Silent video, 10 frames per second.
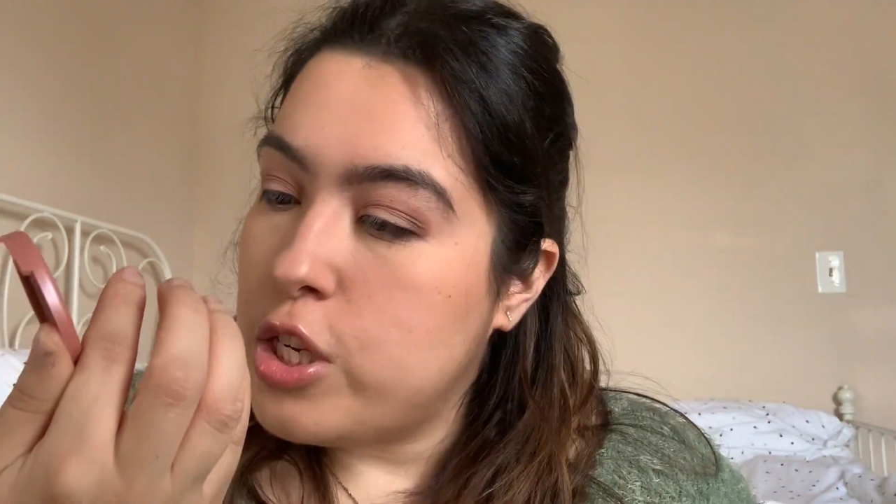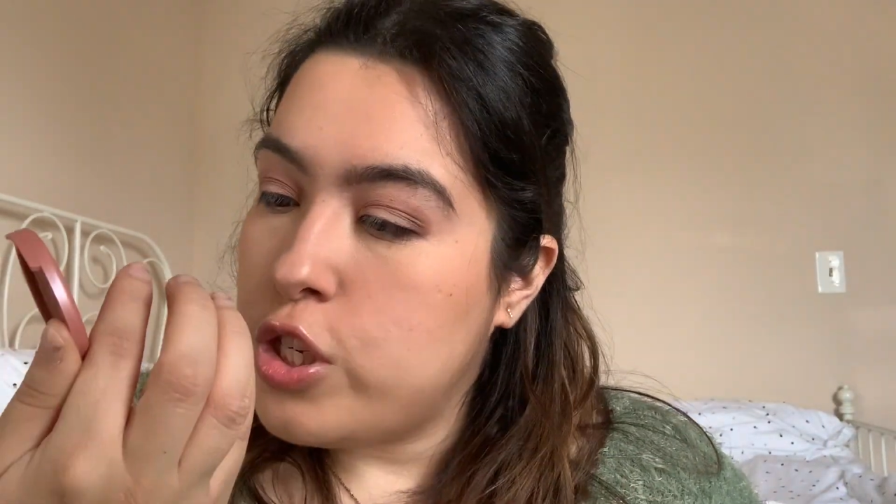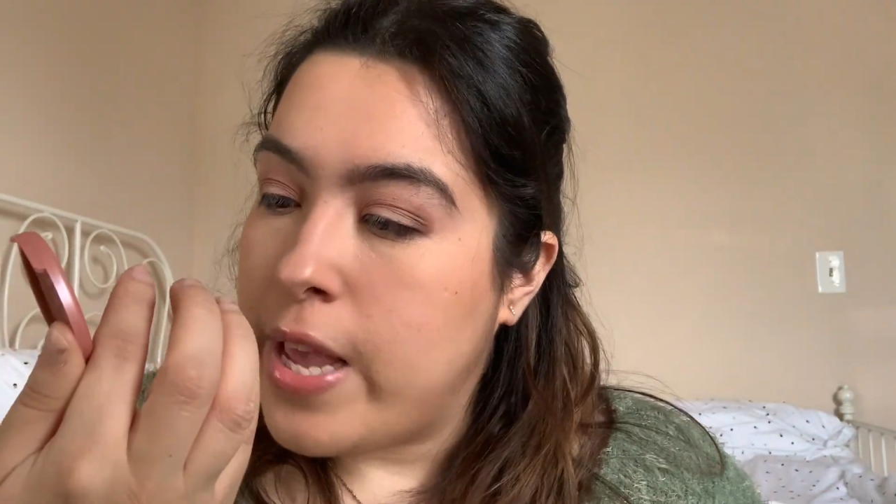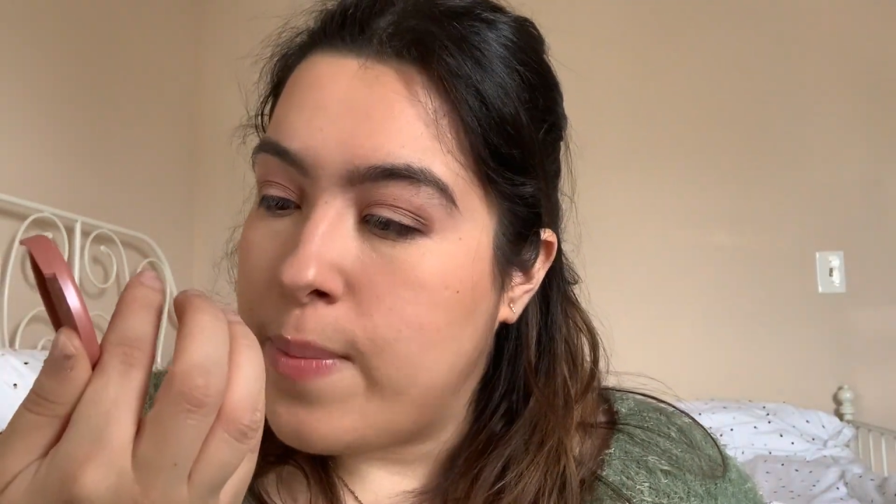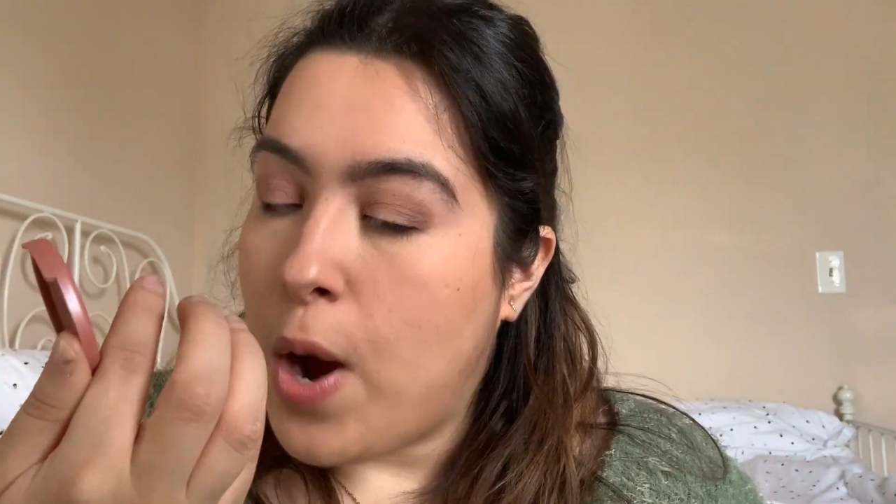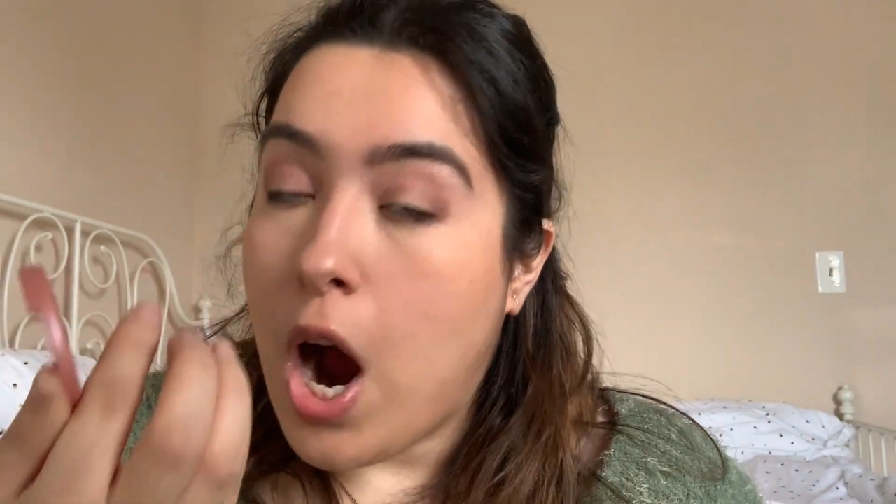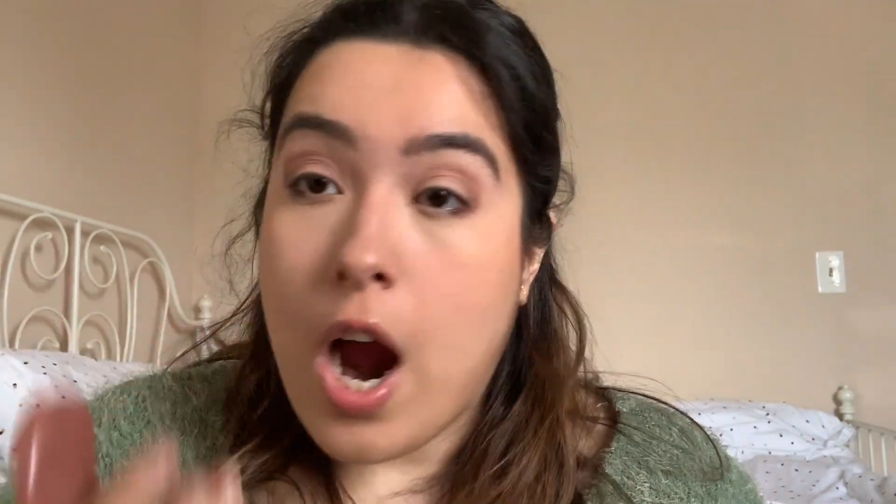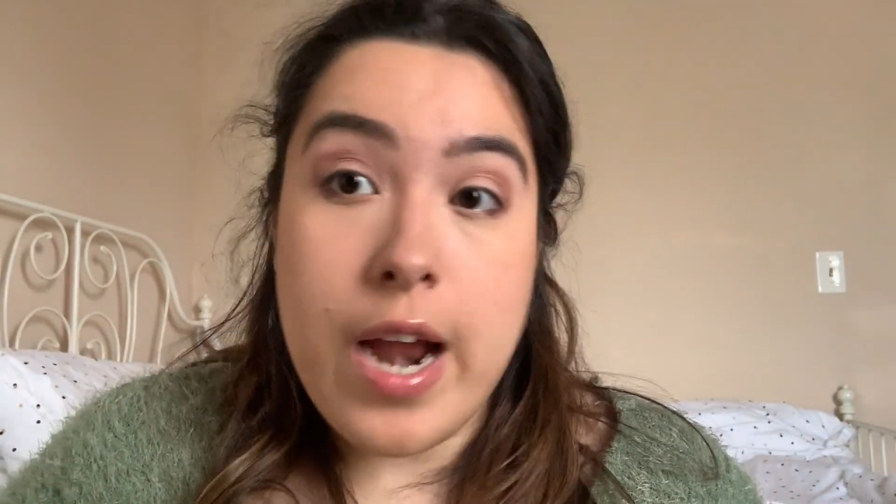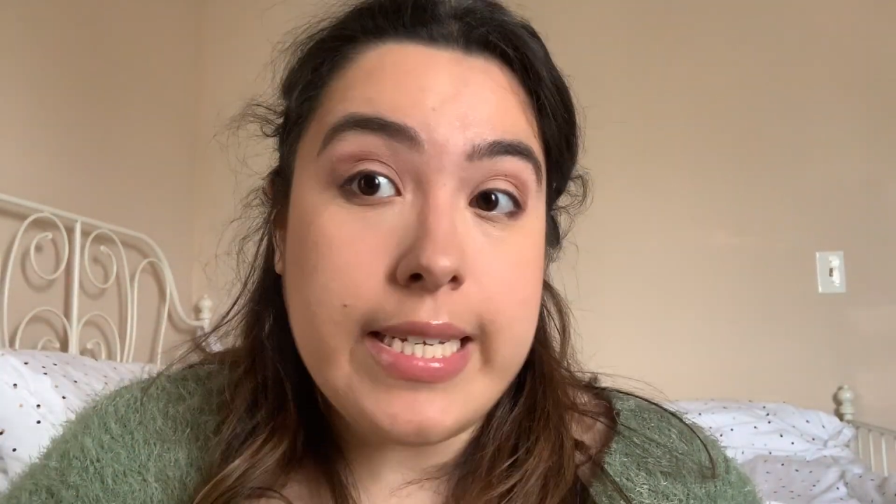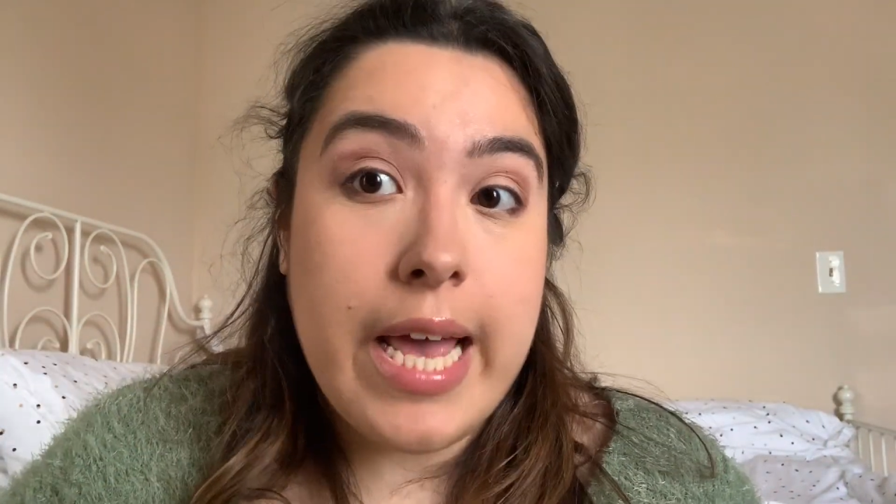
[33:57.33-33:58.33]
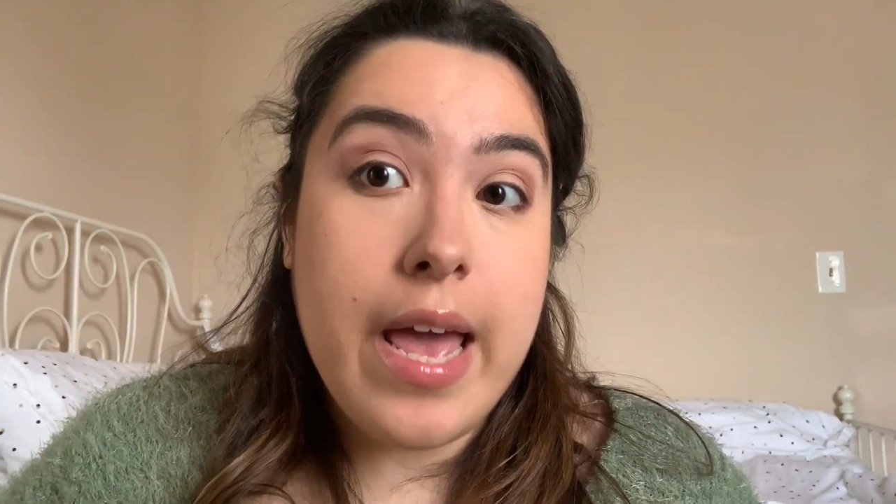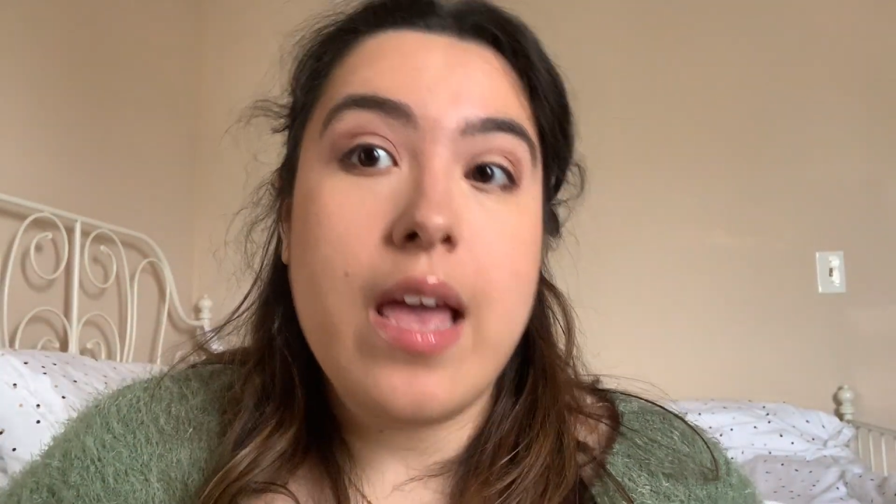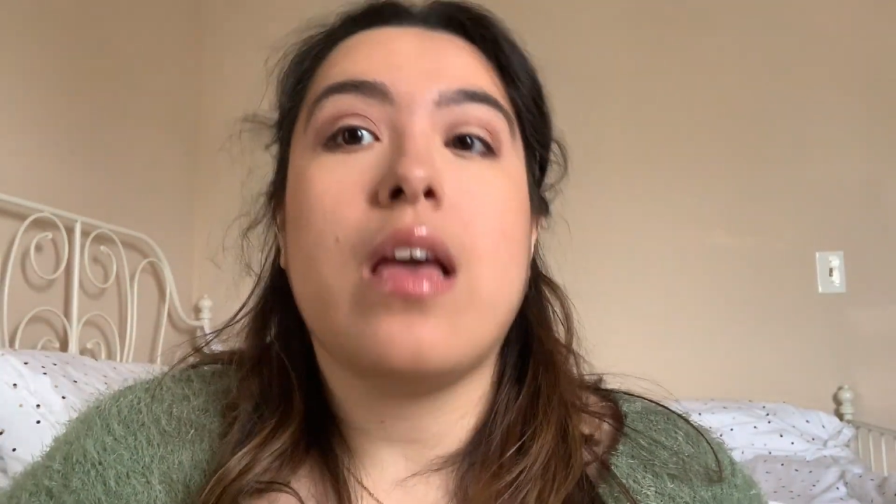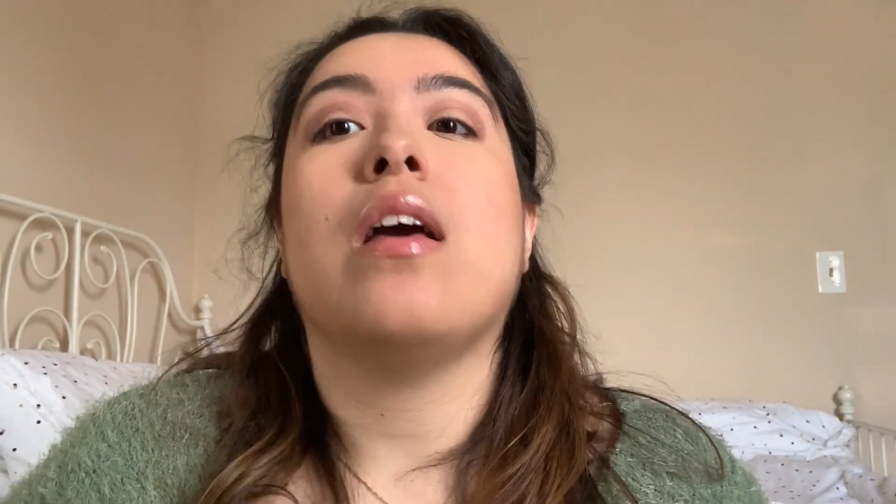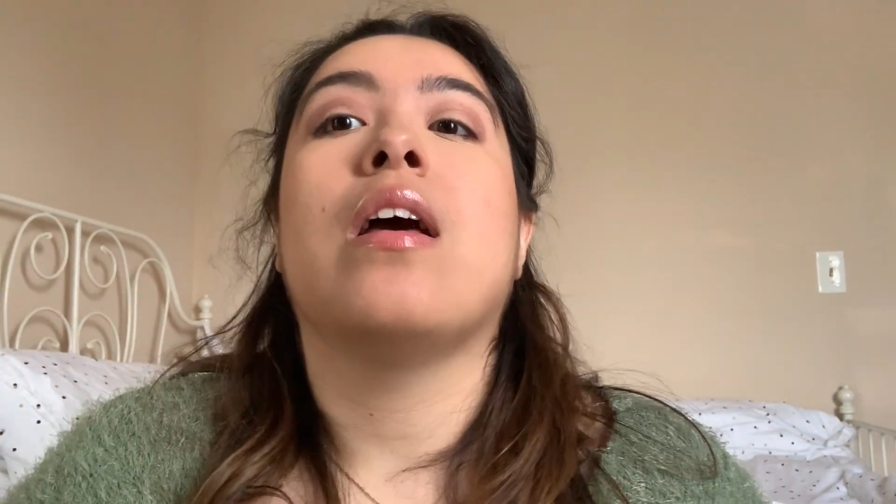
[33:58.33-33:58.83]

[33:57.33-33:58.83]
shade Party.